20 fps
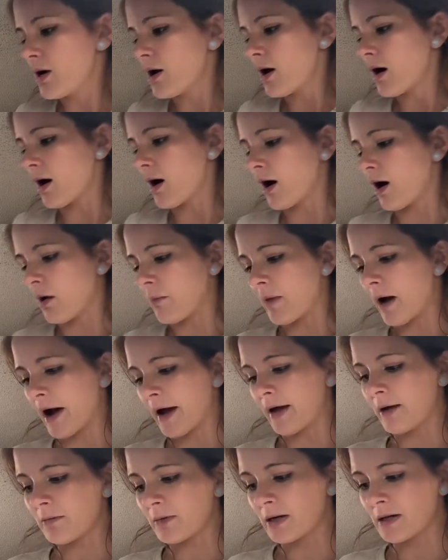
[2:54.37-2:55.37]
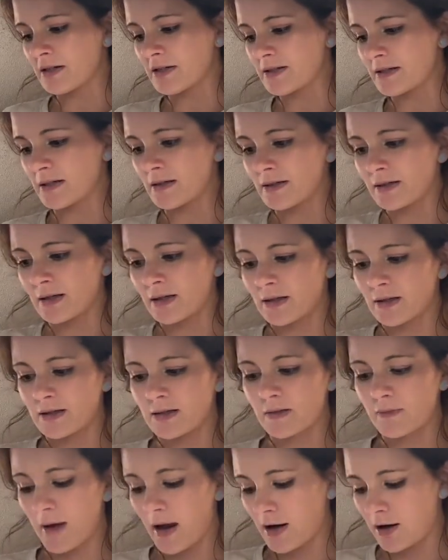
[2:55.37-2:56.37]
I am going to season the
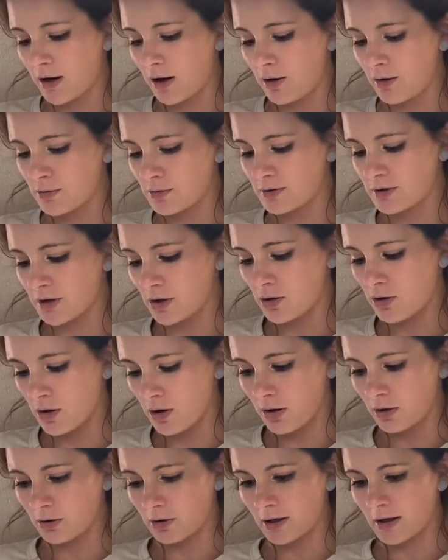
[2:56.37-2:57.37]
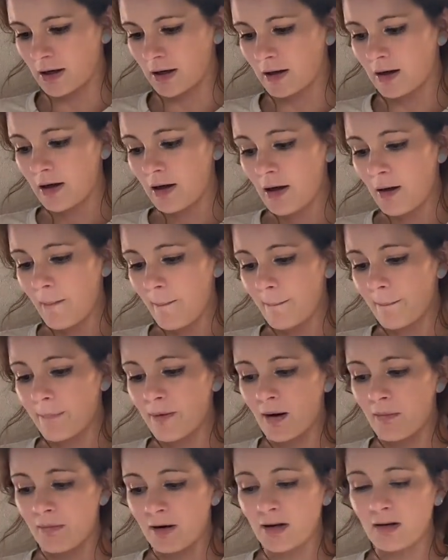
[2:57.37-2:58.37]
tomatoes, the garlic, but I'm
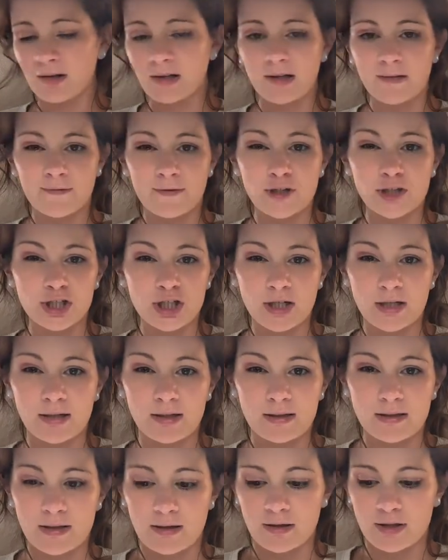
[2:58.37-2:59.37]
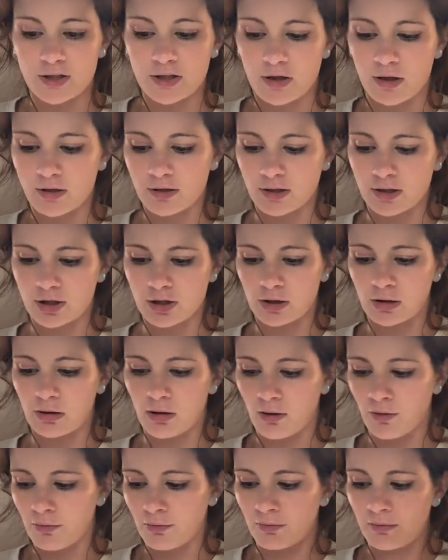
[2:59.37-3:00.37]
going to leave the cheese and the sausage
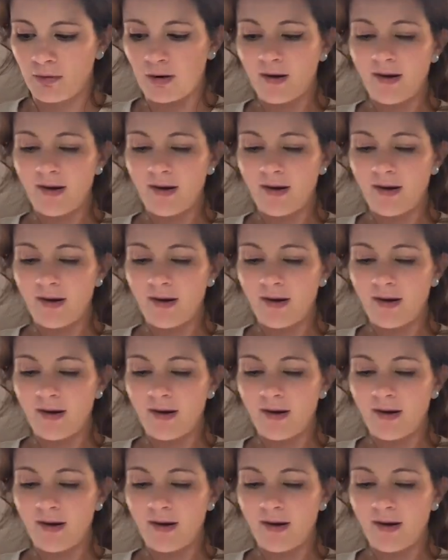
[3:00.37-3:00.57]
alone.